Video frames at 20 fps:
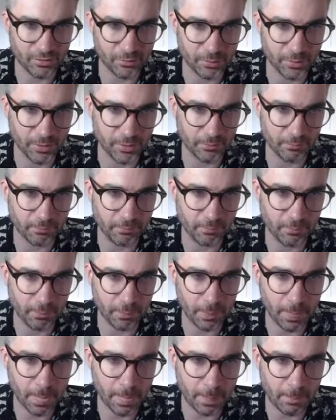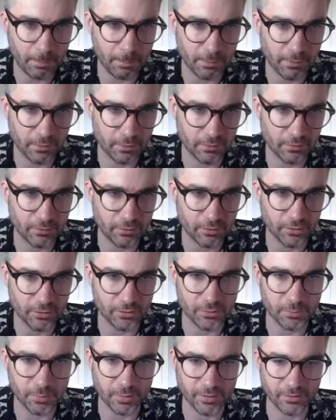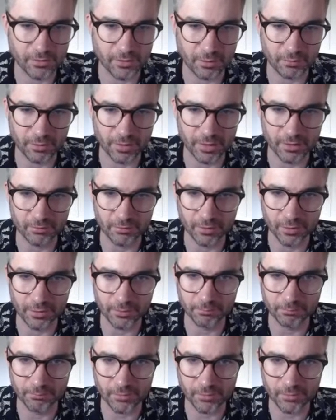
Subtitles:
but it's good to spend the time getting it right.